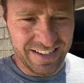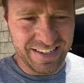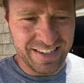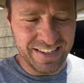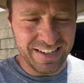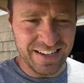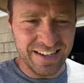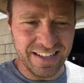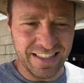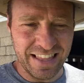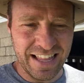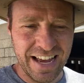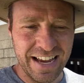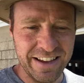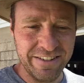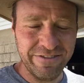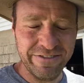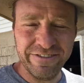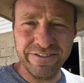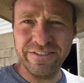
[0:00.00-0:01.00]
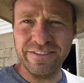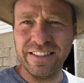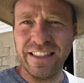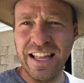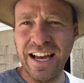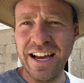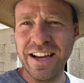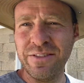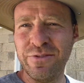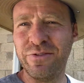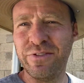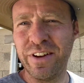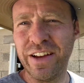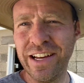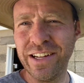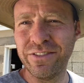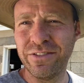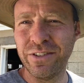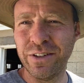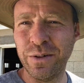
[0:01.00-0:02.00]
Life
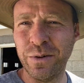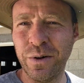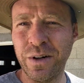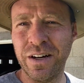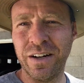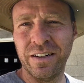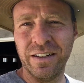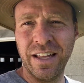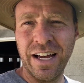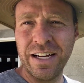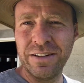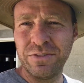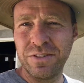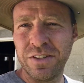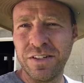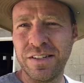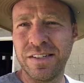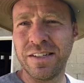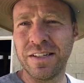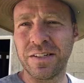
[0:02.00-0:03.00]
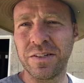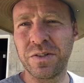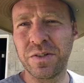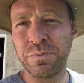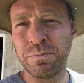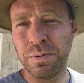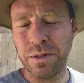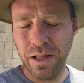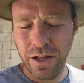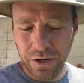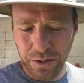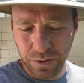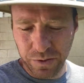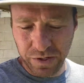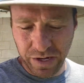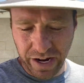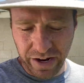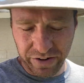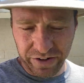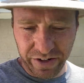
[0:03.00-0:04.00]
everywhere. Life just
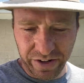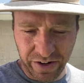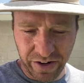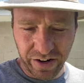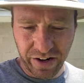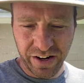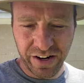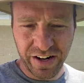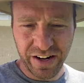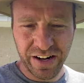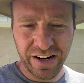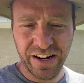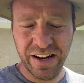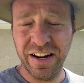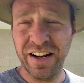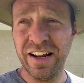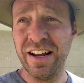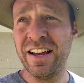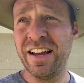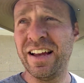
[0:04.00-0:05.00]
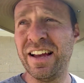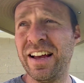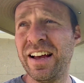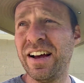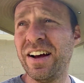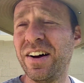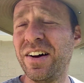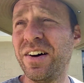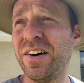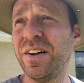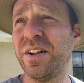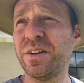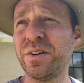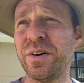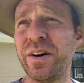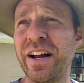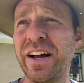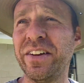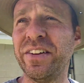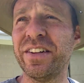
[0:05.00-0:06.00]
explodes out here, all
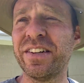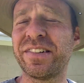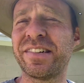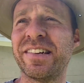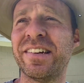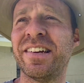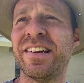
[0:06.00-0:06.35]
around us.